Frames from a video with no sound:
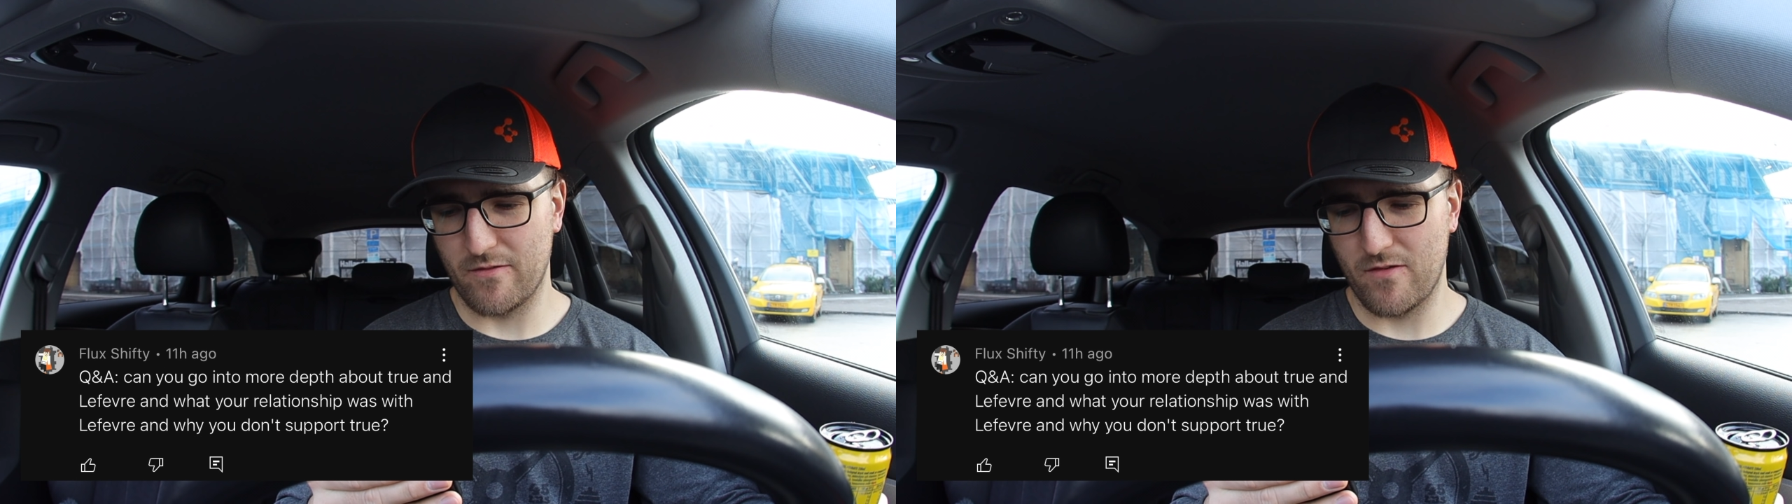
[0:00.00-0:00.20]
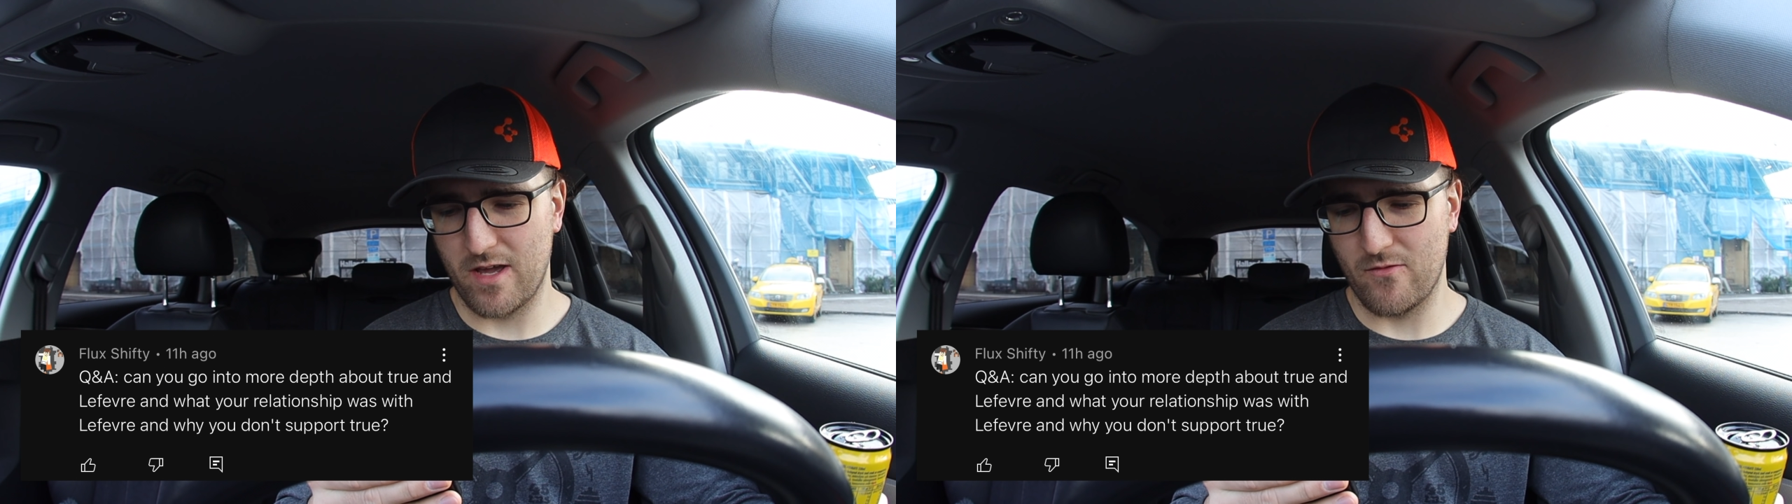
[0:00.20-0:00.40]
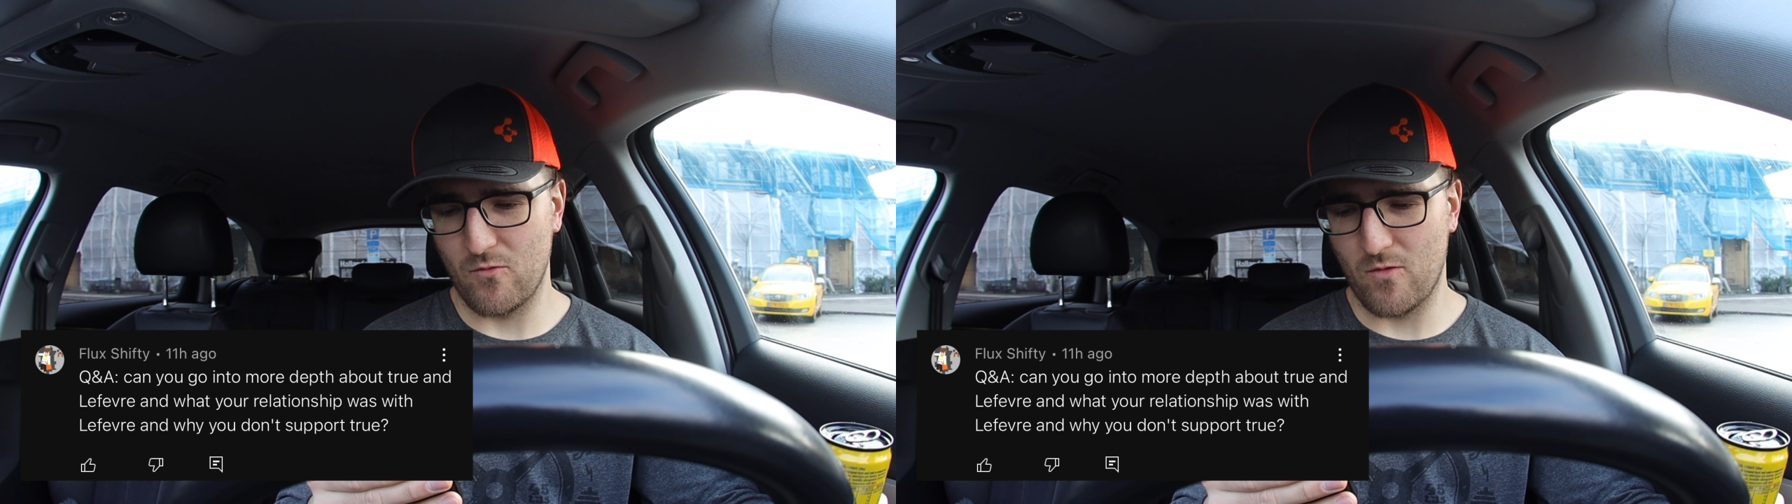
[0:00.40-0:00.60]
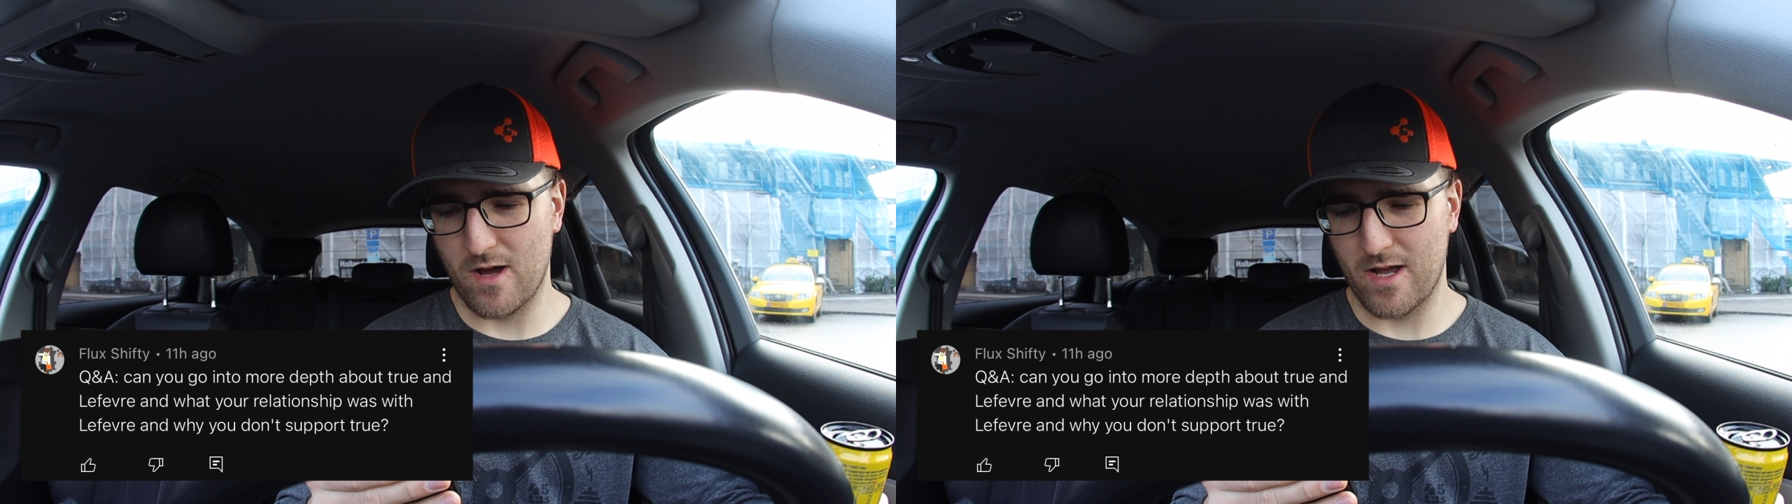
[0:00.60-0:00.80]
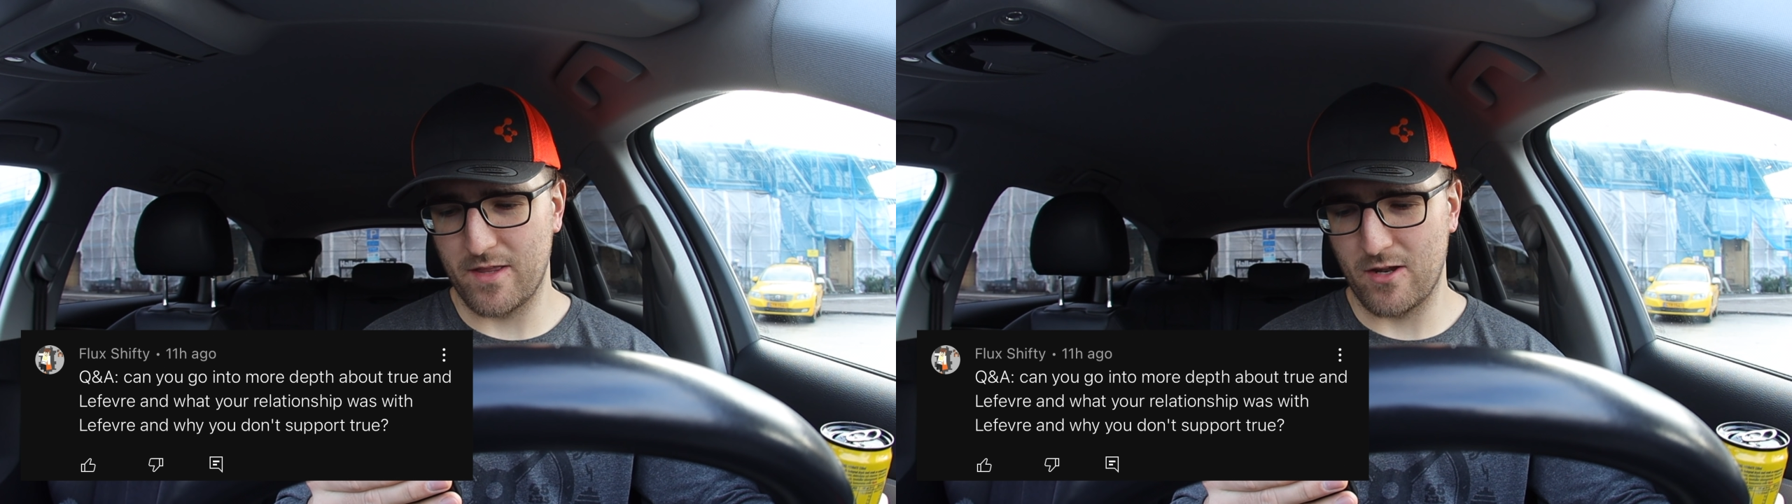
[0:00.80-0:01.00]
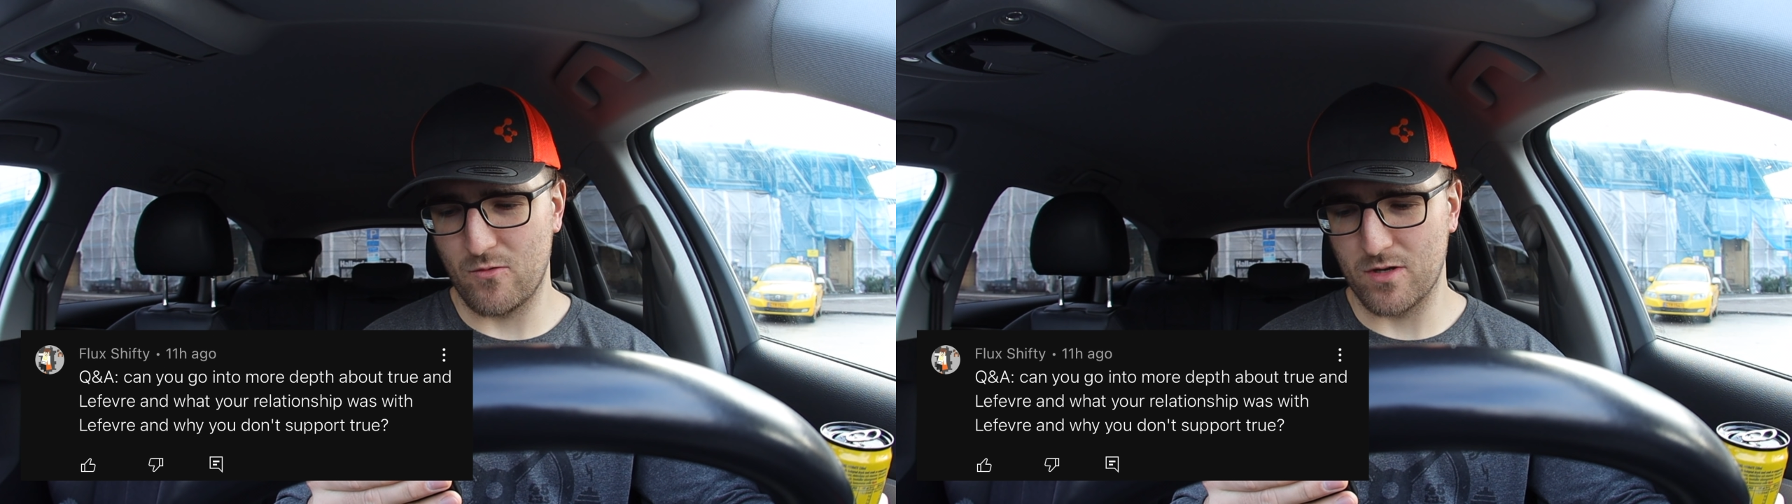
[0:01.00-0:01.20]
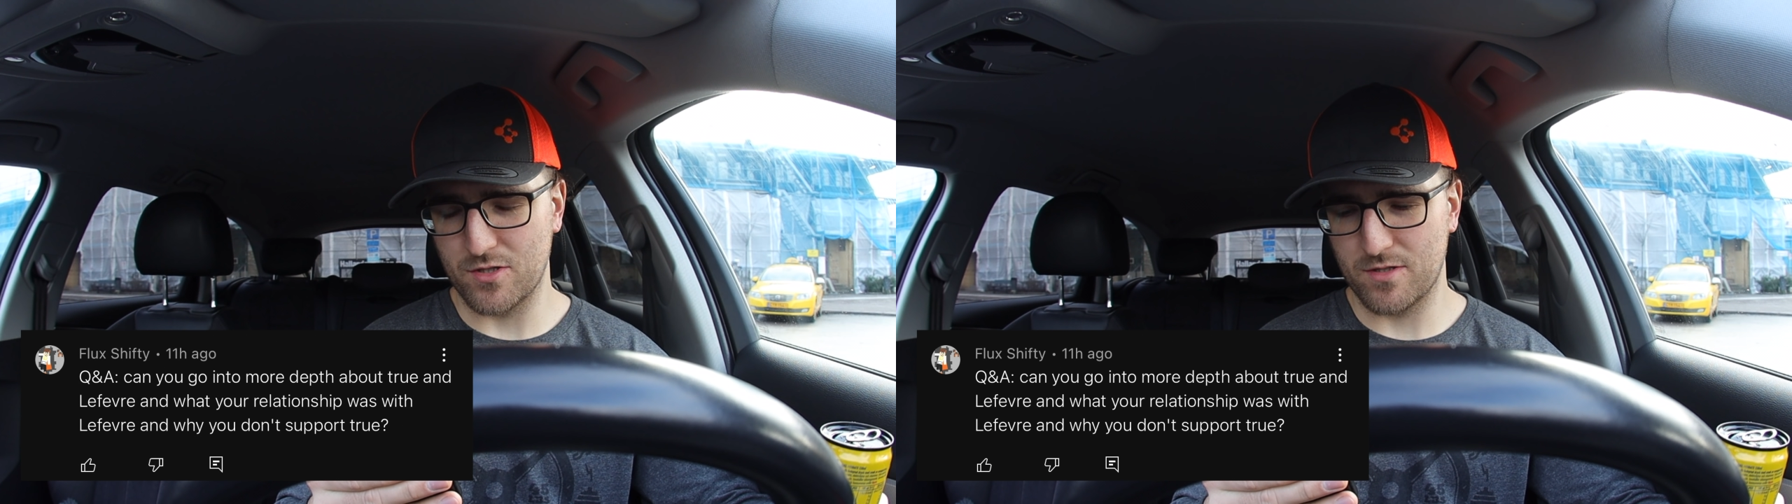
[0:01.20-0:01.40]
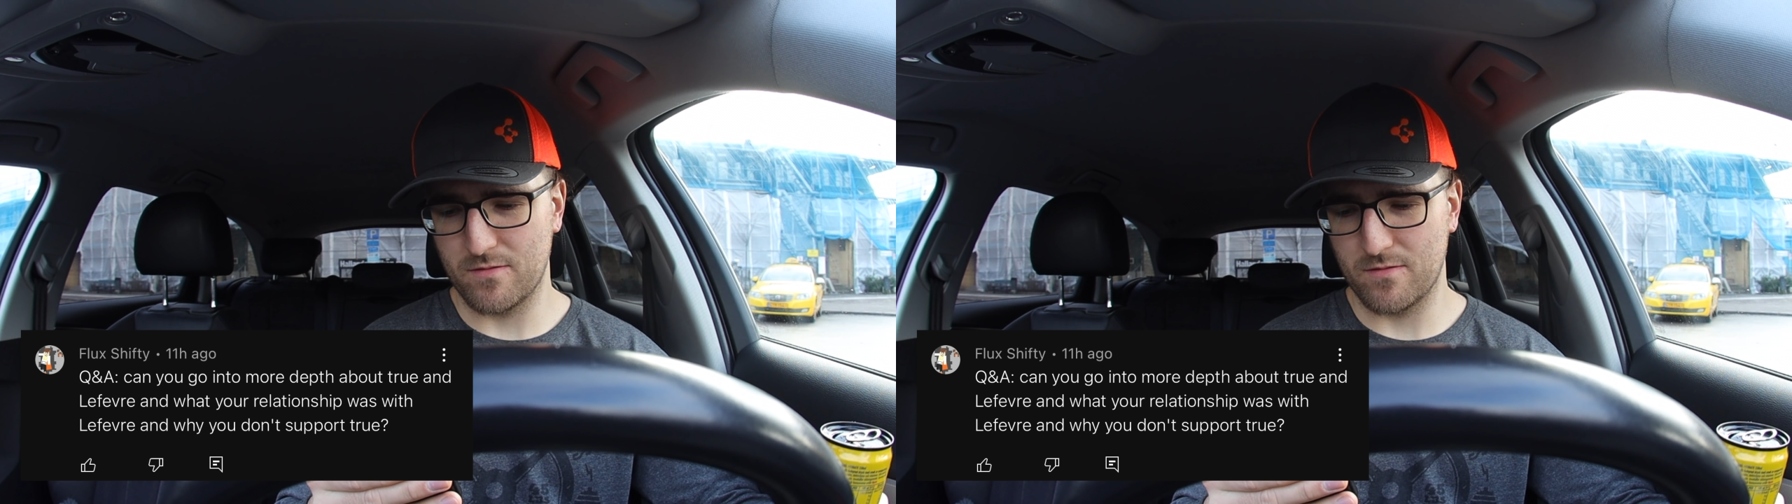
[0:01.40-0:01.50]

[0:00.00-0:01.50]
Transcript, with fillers: Lefevre and why they don't want to,